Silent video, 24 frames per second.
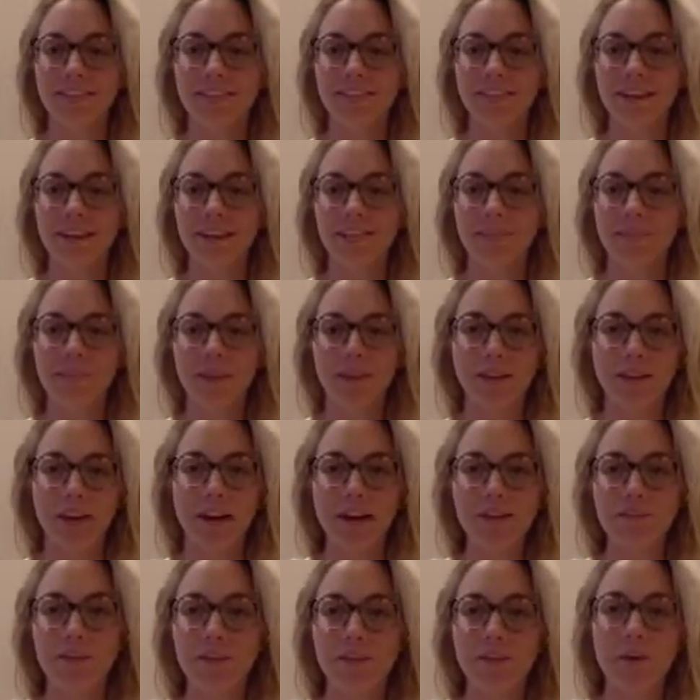I haven't been live
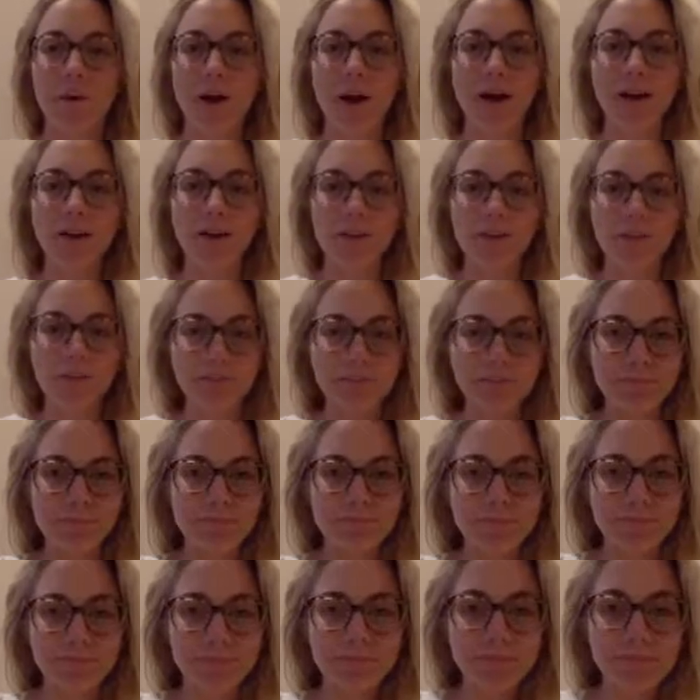in a while,
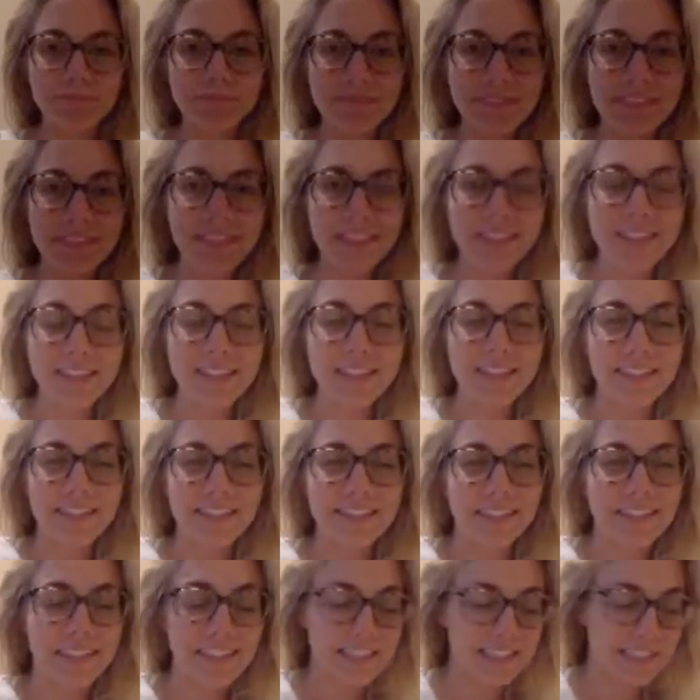
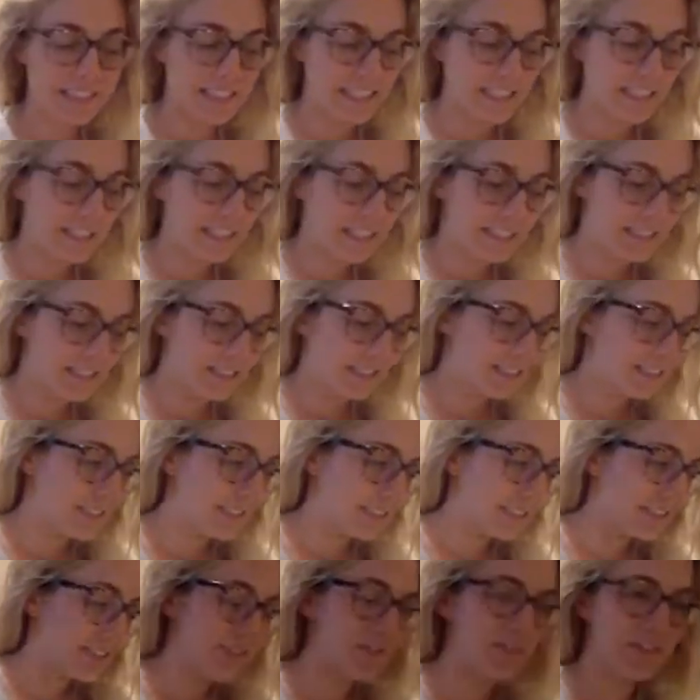and
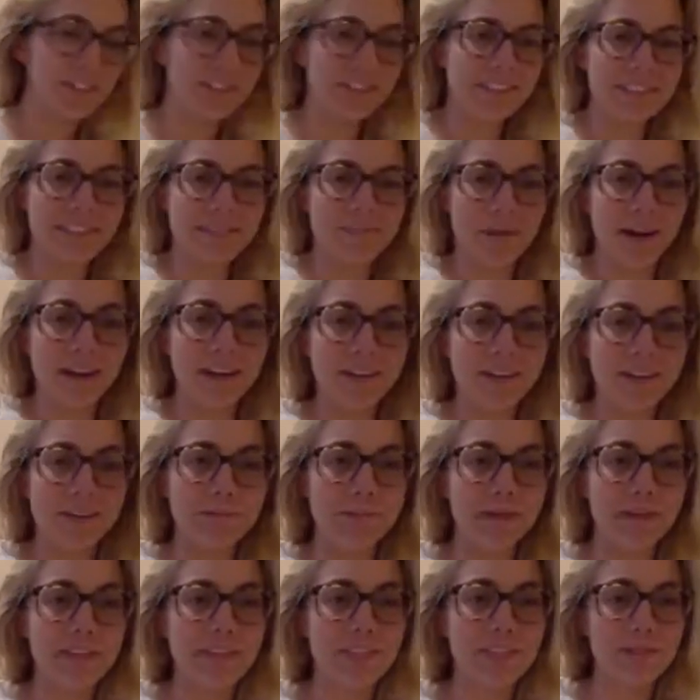I felt inspired
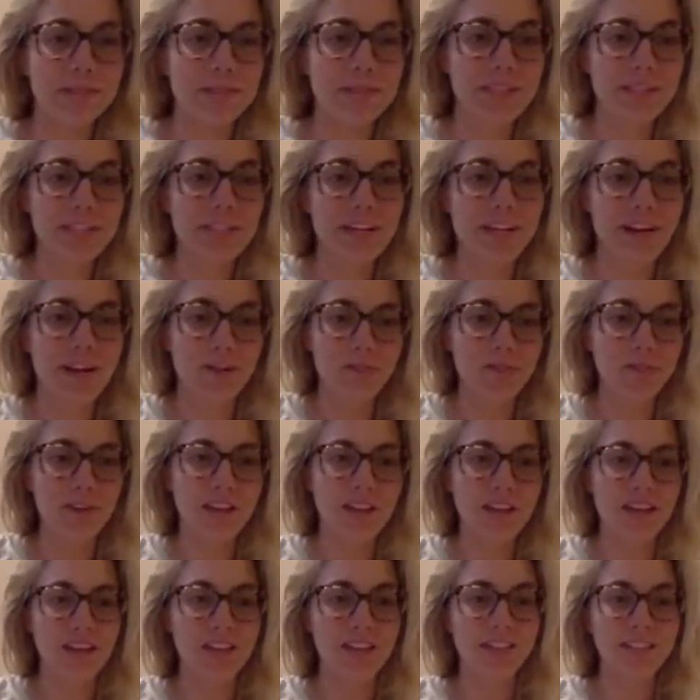by some stuff,
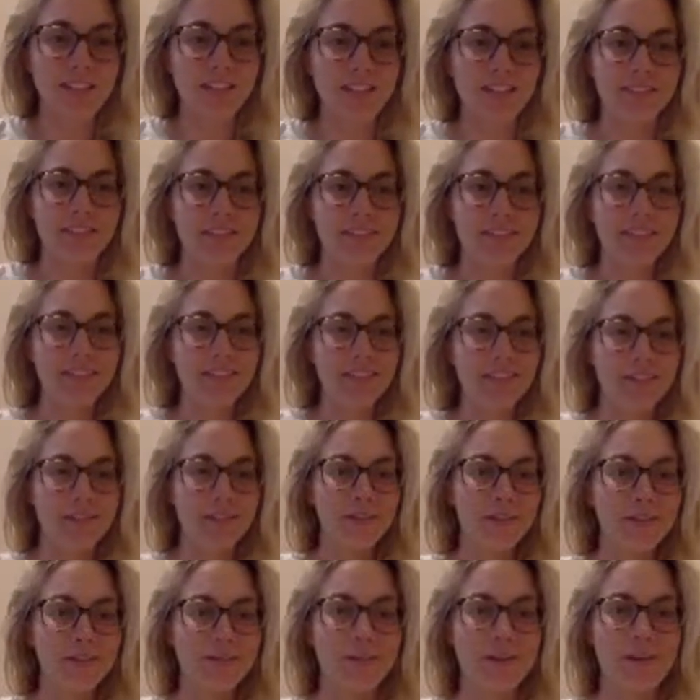and
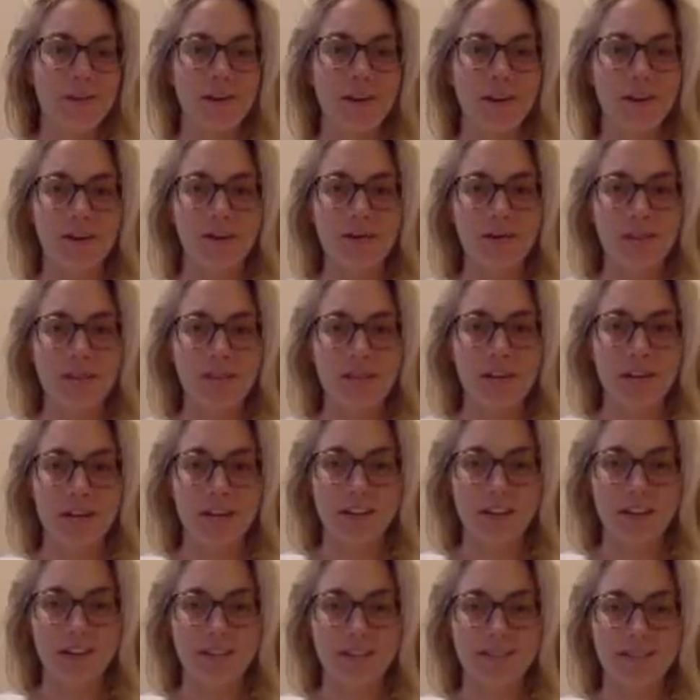thought I would
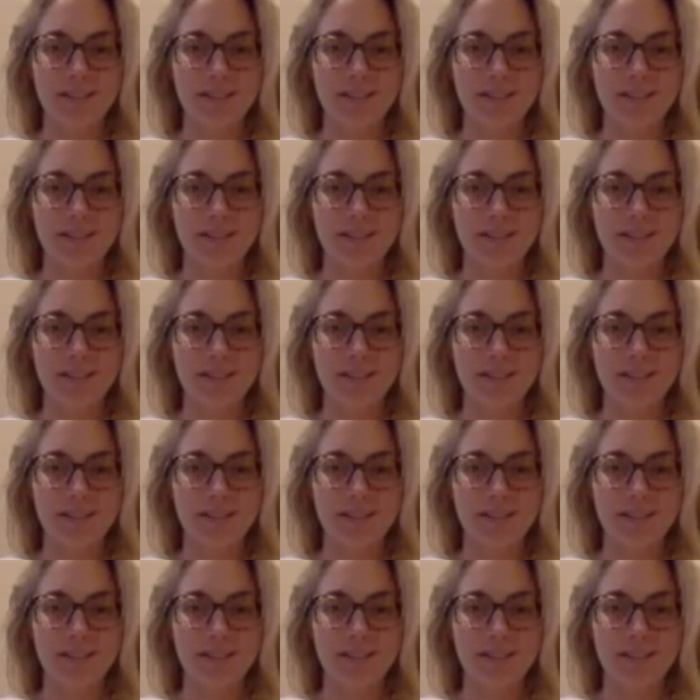share.